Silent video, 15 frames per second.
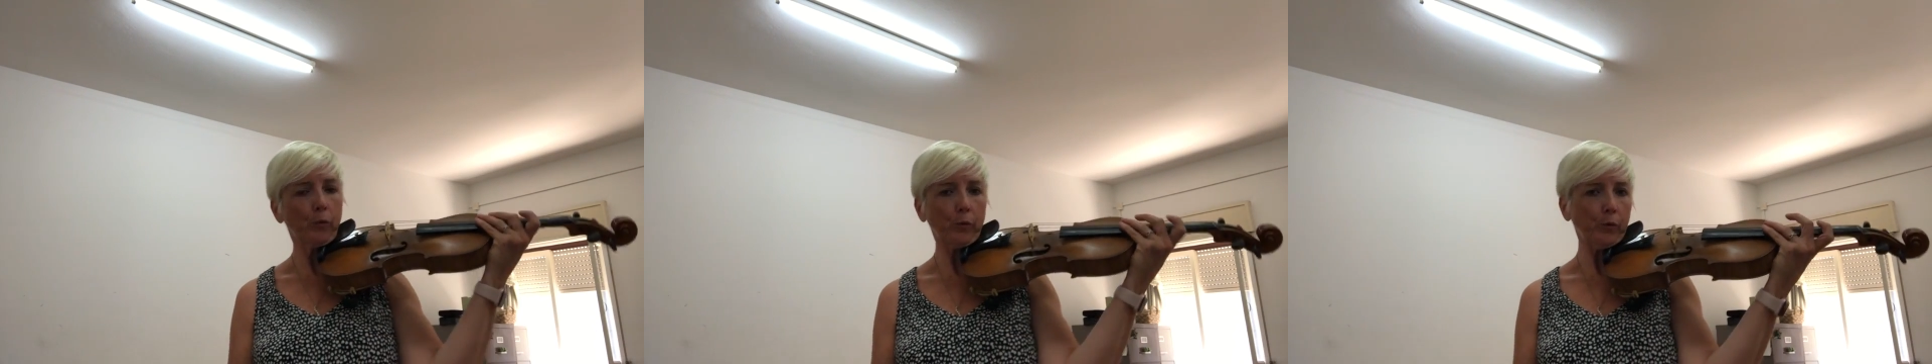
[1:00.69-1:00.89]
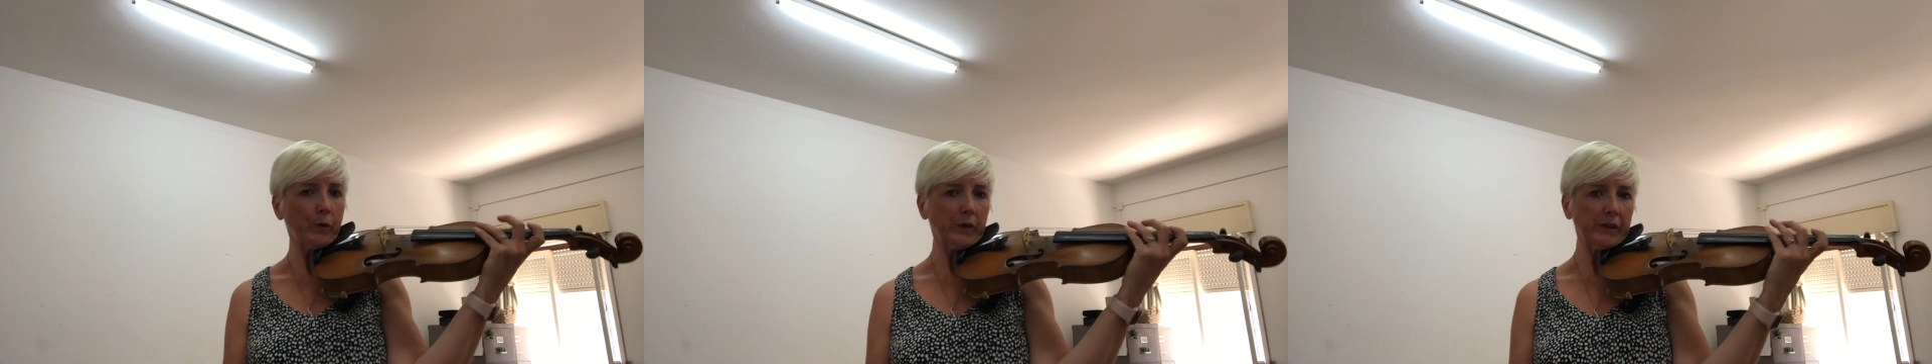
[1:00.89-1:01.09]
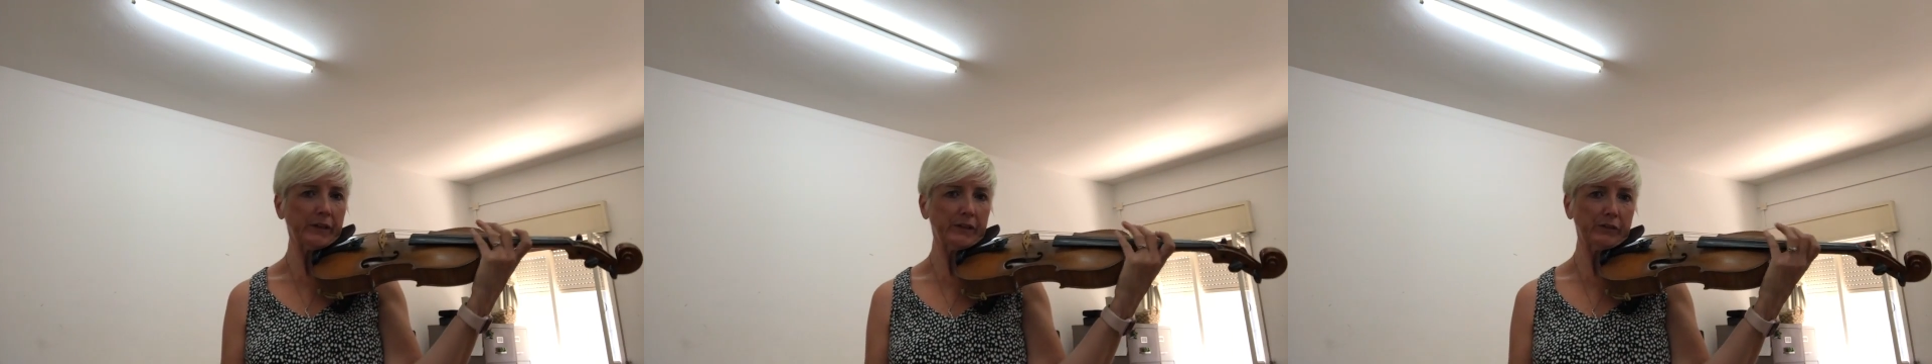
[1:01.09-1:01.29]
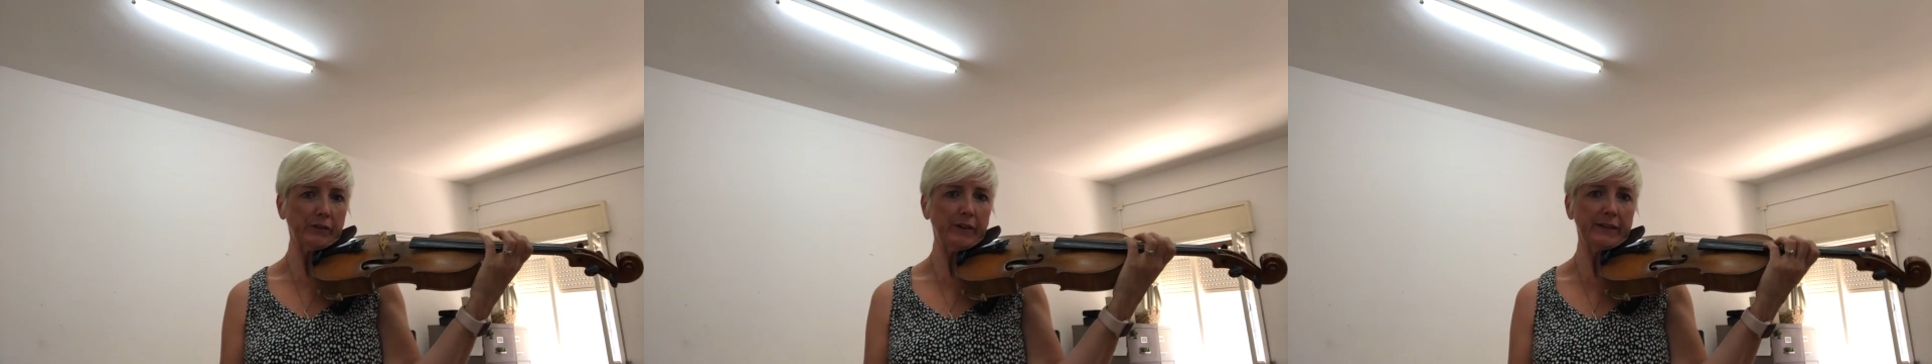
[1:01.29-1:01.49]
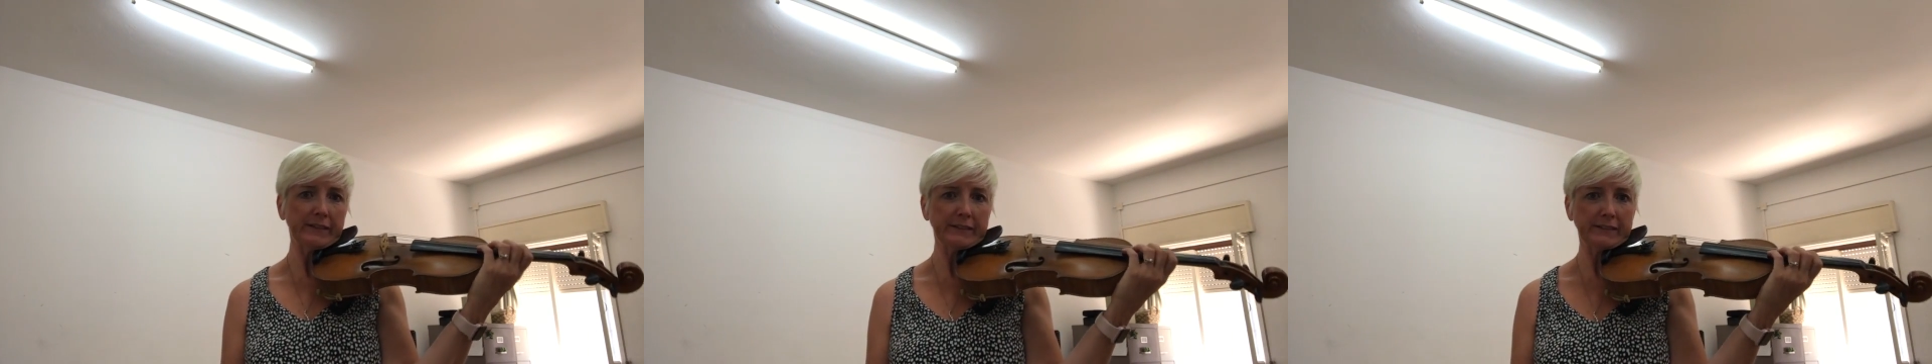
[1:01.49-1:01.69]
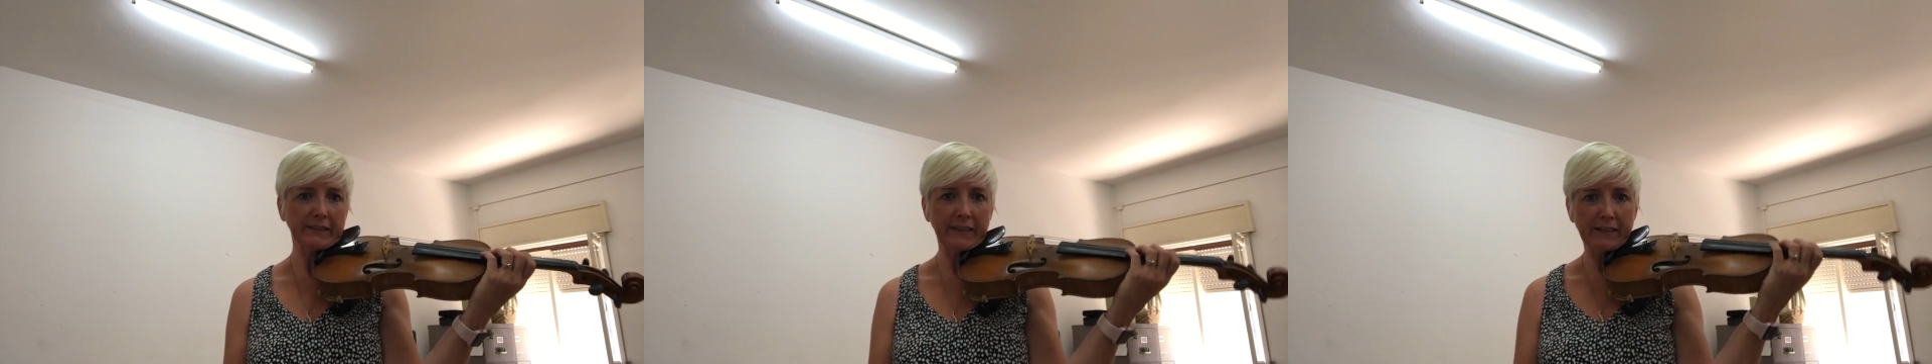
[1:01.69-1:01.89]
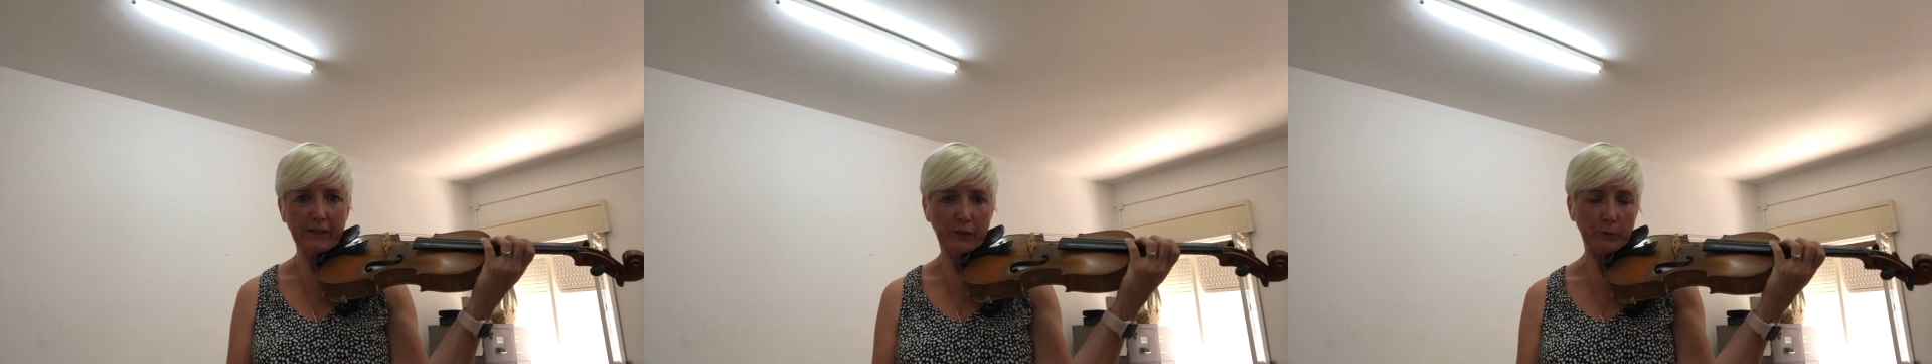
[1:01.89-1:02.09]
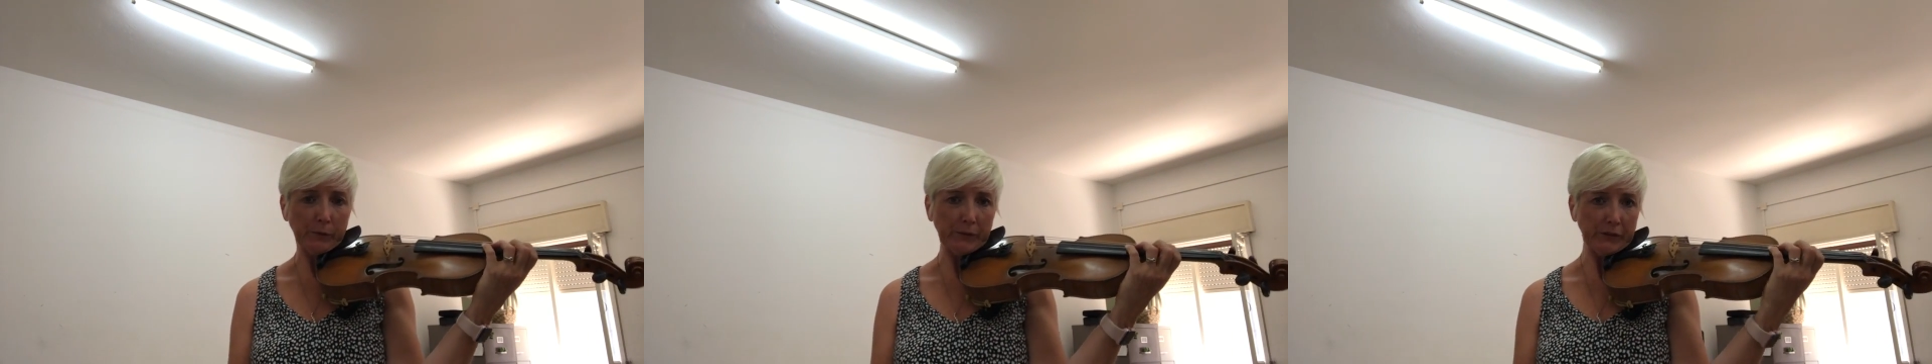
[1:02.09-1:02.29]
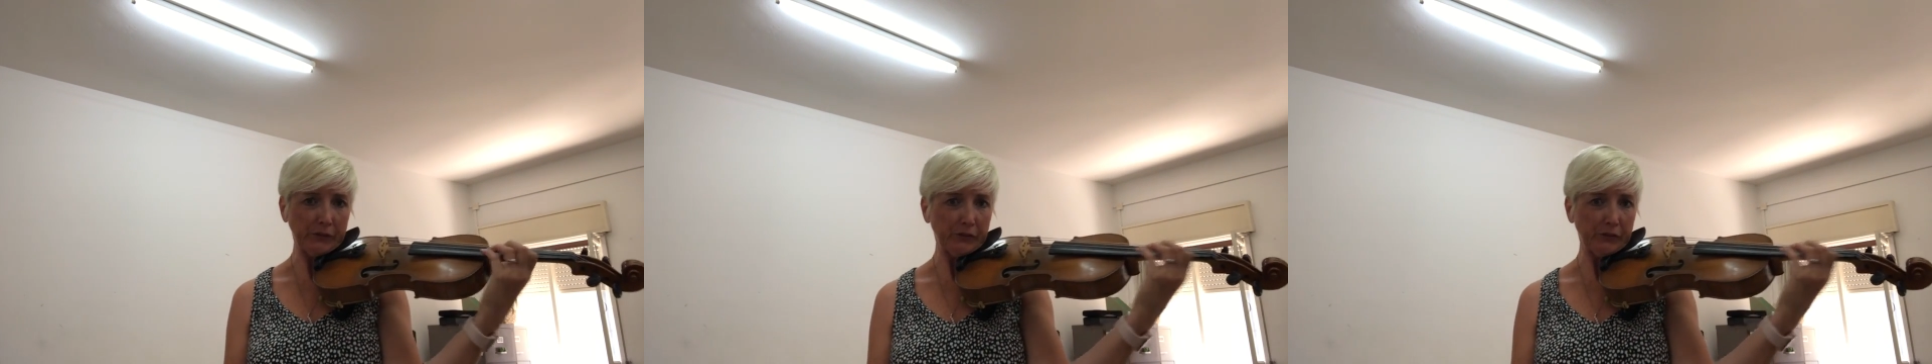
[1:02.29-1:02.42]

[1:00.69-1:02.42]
we're going to try to stay on one